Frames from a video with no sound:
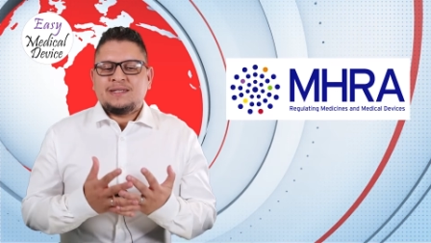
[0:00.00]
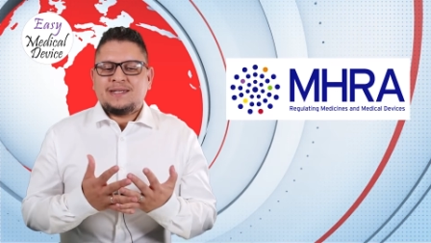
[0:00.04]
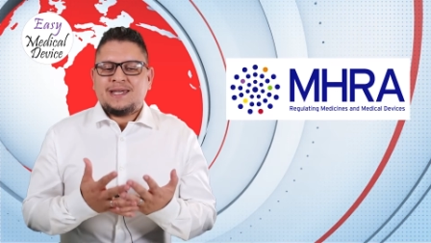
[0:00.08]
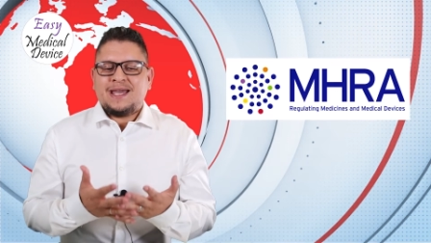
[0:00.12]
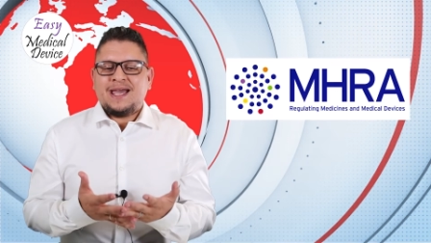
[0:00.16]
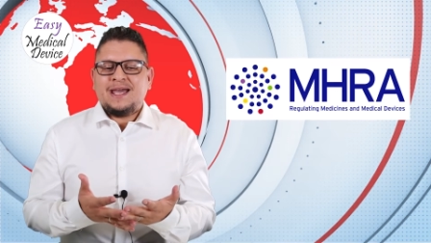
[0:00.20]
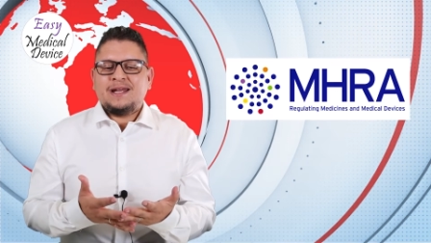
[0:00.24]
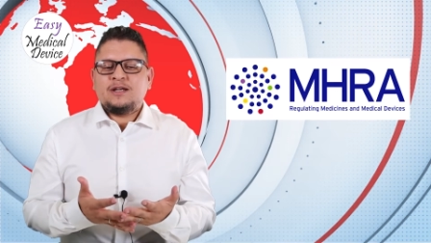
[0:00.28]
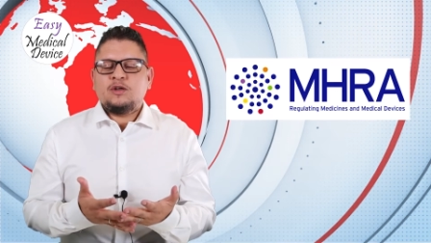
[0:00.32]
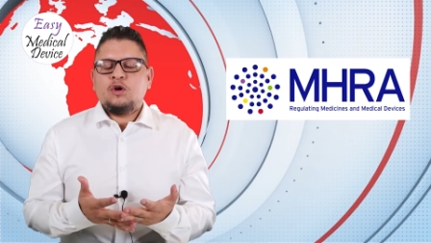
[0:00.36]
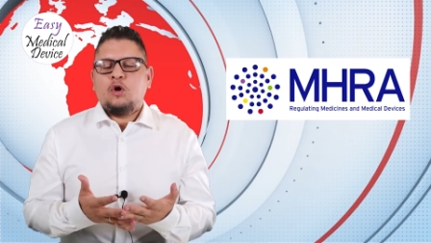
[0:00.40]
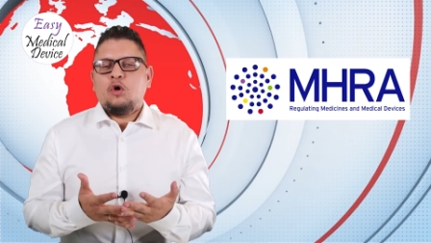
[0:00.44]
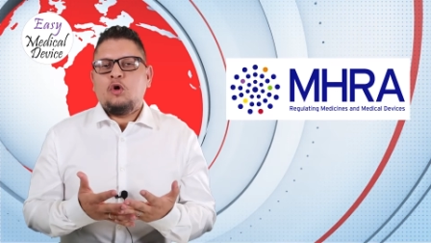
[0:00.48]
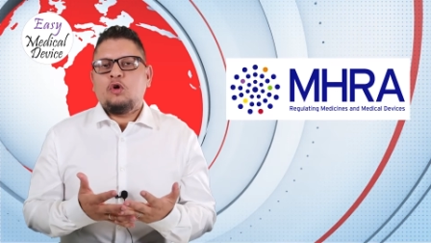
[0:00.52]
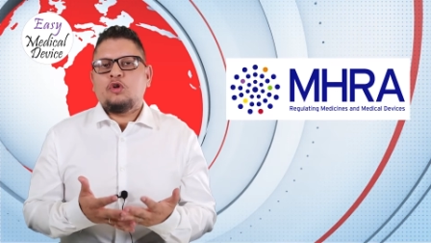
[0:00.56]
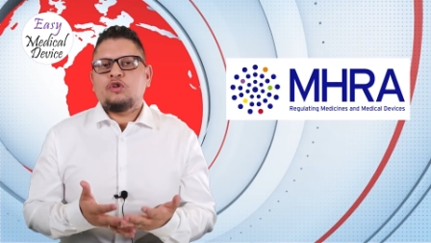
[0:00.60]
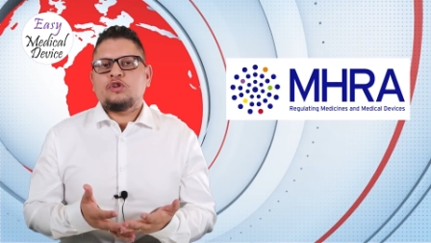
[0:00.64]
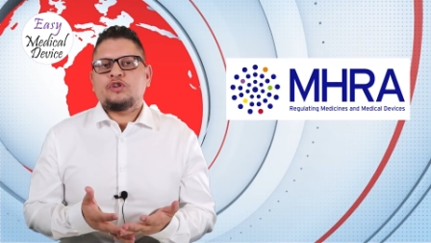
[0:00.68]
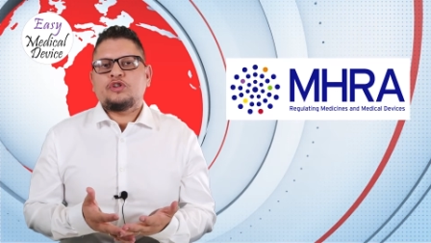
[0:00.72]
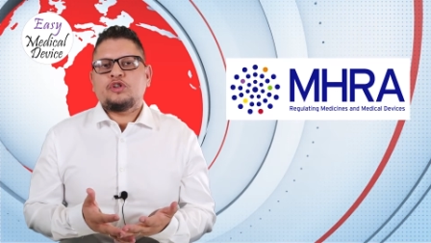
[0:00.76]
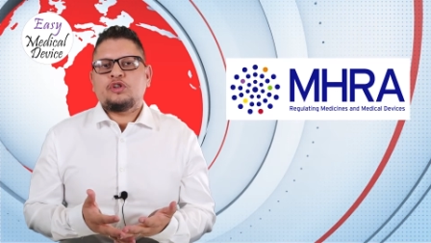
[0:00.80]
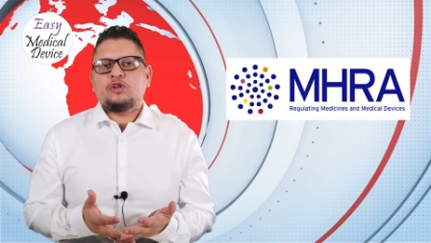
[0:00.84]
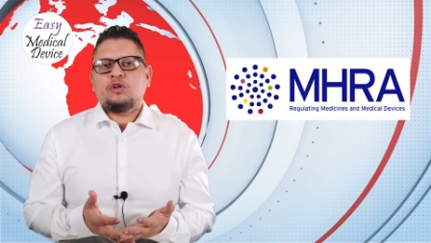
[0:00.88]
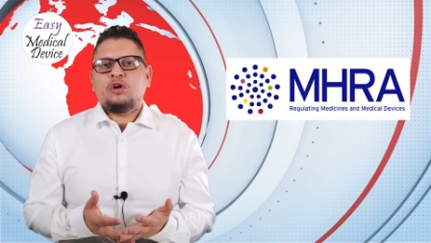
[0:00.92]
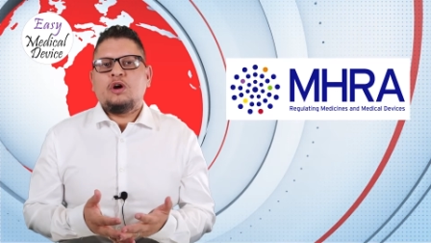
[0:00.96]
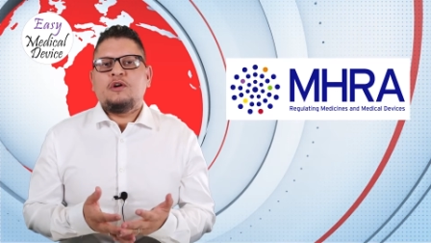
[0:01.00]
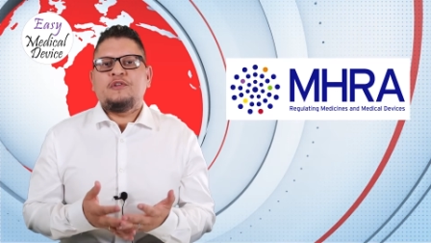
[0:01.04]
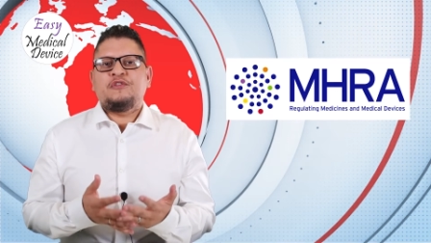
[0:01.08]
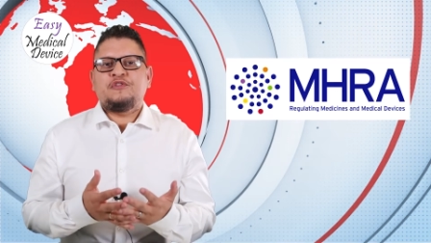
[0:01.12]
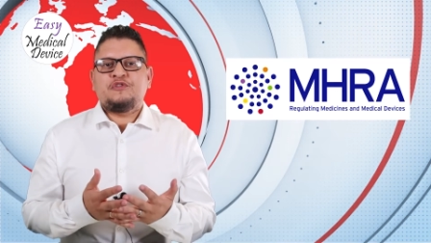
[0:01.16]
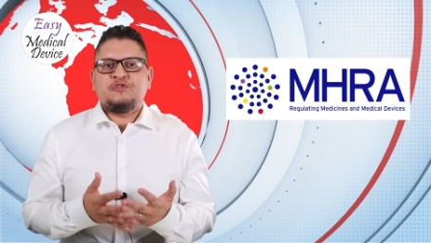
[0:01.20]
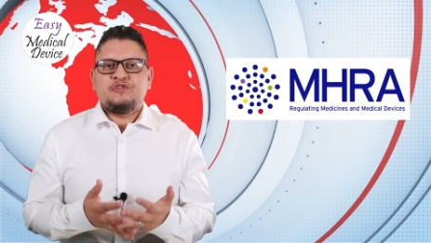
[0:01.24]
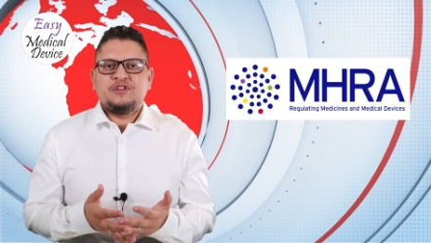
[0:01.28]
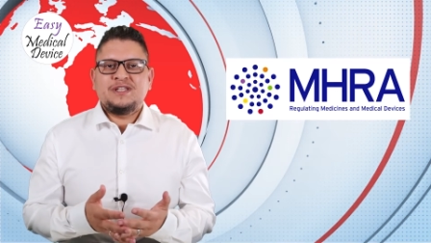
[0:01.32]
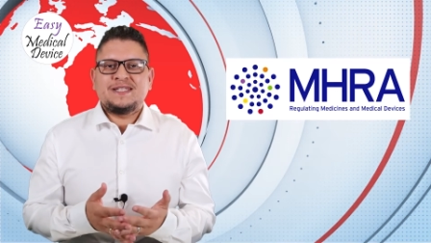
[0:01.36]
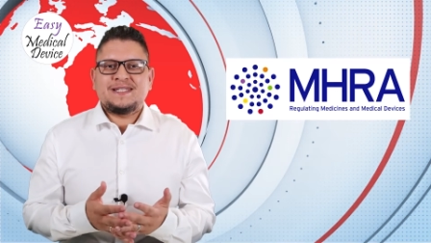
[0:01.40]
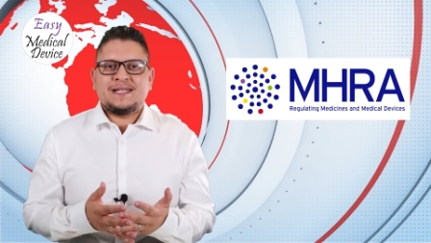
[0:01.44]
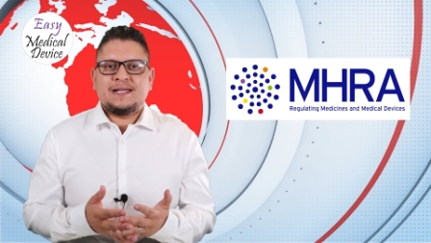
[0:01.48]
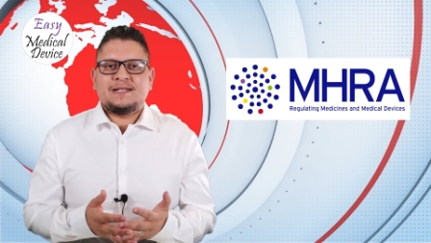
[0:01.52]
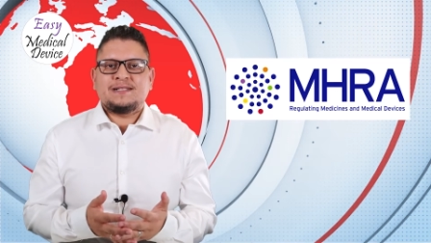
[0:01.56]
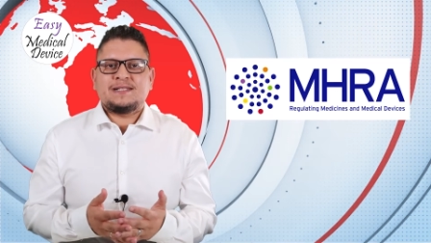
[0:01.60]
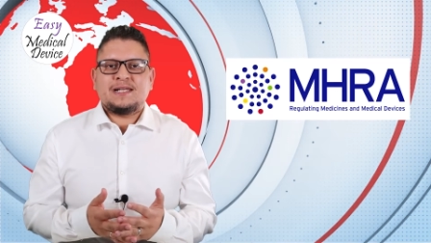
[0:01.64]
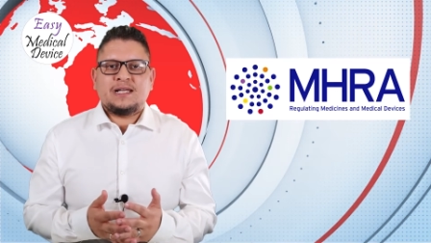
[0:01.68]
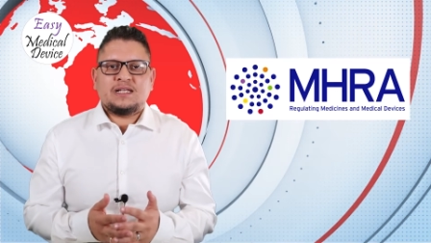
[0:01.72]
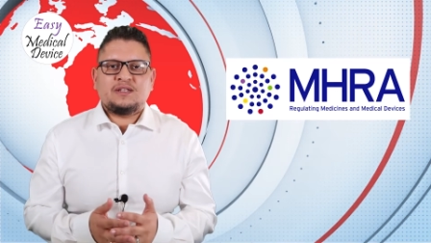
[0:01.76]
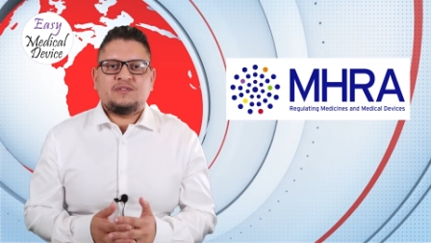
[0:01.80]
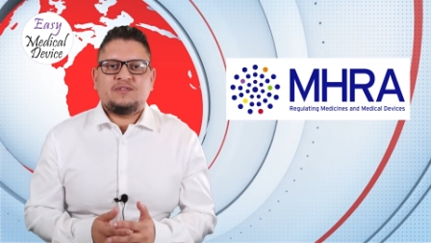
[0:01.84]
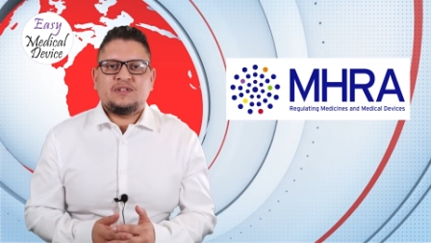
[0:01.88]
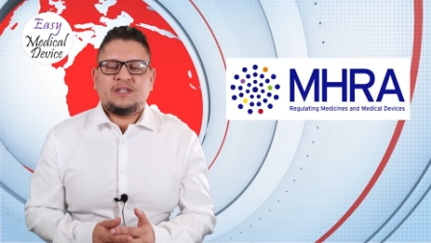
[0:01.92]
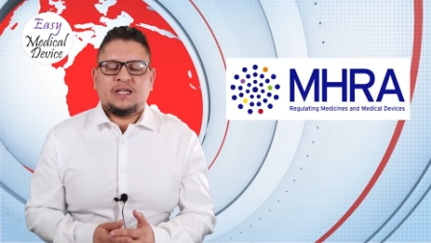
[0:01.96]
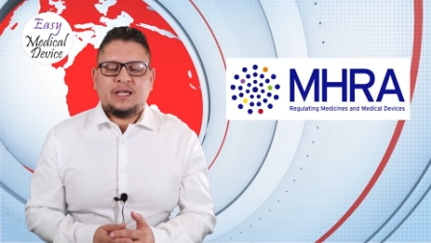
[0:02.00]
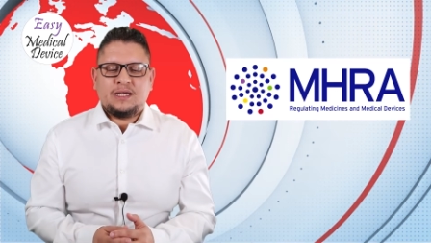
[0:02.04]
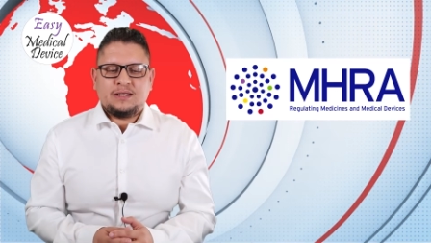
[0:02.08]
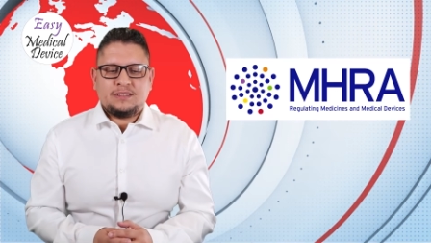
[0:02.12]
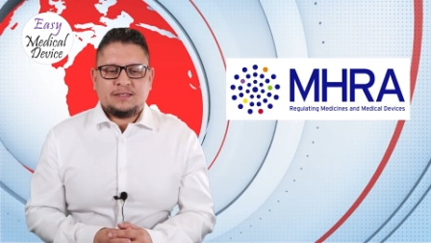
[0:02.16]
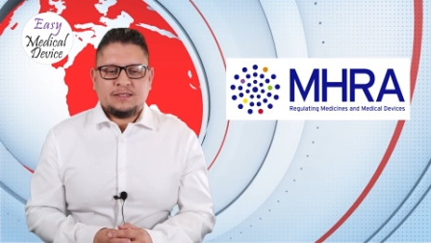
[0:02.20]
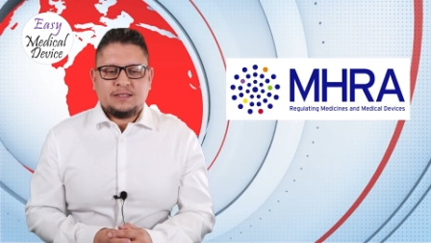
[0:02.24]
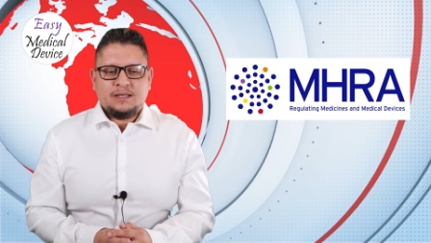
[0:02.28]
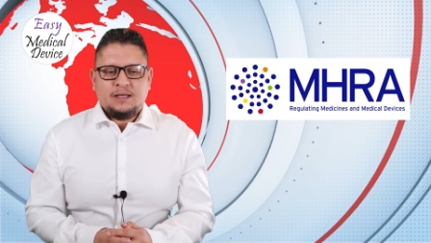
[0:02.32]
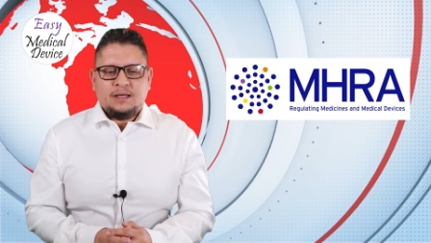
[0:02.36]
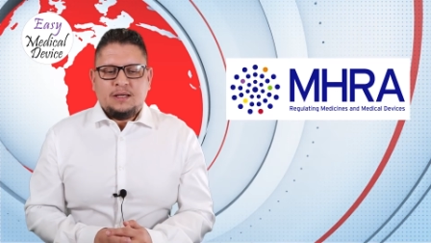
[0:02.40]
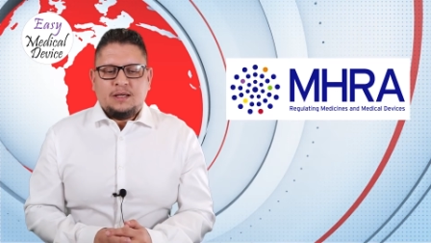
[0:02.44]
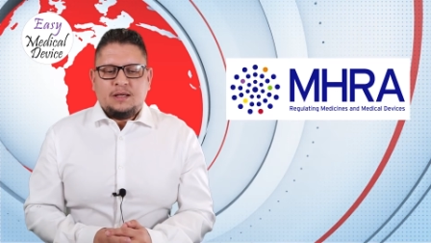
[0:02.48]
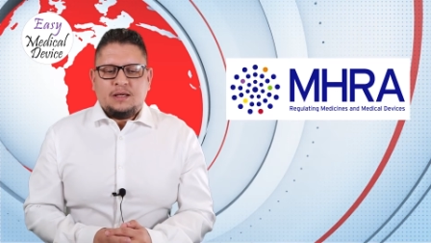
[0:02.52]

can order a free sale certificate.